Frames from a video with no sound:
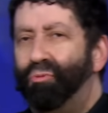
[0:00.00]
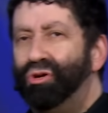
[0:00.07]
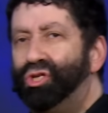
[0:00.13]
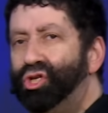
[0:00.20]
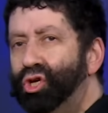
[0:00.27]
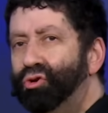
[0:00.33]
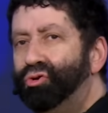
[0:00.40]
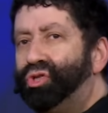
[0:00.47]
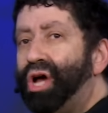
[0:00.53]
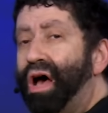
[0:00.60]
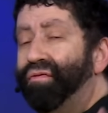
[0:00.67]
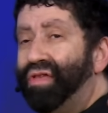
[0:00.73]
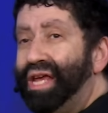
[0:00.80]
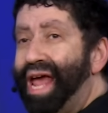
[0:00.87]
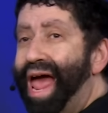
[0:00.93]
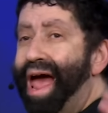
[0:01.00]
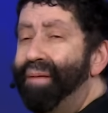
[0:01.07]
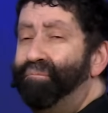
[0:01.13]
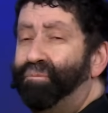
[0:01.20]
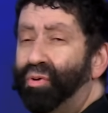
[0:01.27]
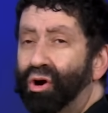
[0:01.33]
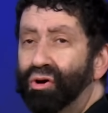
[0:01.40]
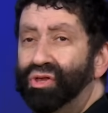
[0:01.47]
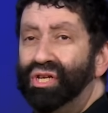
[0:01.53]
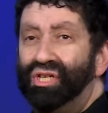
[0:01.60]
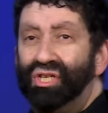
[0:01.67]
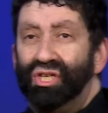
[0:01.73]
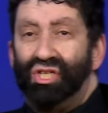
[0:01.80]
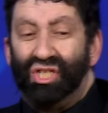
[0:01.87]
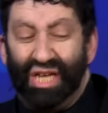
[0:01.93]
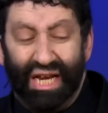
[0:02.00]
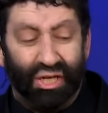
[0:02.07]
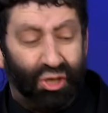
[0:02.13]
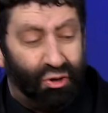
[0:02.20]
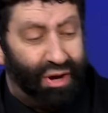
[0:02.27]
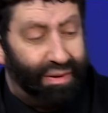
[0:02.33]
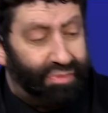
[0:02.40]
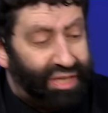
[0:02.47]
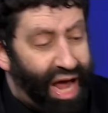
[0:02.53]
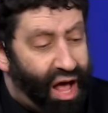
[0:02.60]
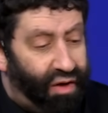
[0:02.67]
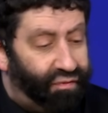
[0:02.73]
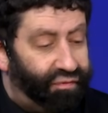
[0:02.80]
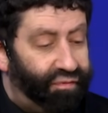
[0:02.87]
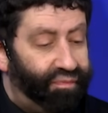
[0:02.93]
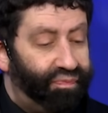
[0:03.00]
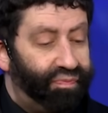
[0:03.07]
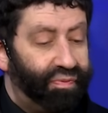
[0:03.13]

was used of the emperor, this Caesar himself.